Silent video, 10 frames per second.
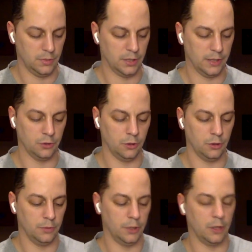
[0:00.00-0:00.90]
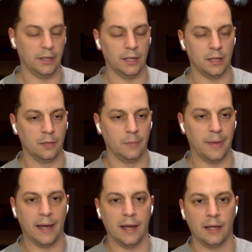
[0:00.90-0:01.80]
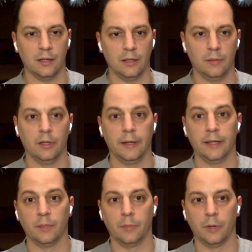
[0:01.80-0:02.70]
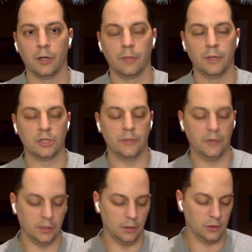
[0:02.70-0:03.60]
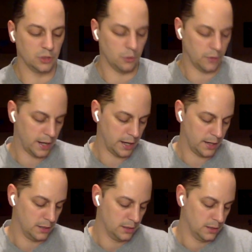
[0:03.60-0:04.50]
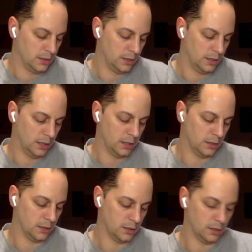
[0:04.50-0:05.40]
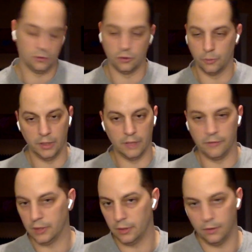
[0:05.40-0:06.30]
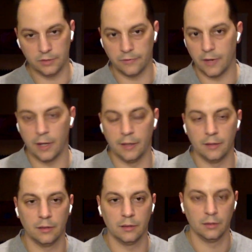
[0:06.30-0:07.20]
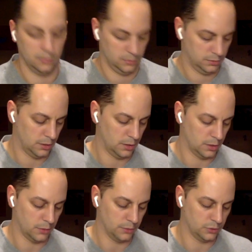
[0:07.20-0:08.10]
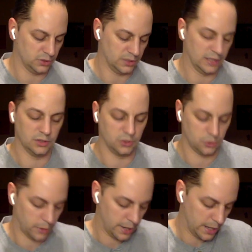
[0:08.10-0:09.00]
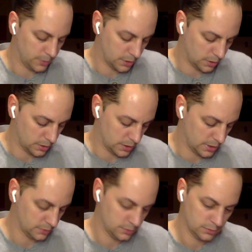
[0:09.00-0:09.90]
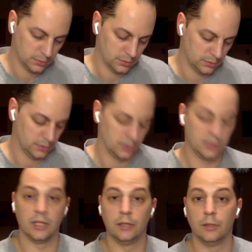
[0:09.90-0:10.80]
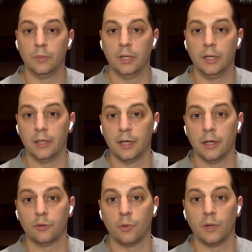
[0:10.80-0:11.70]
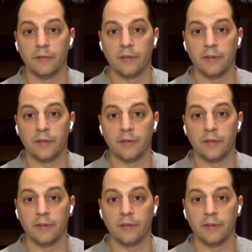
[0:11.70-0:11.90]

But I told him, I got to unpack. I'm going to look at the book, make sure everything looks okay. And assuming everything looks fine, just as described, I'll send him the $25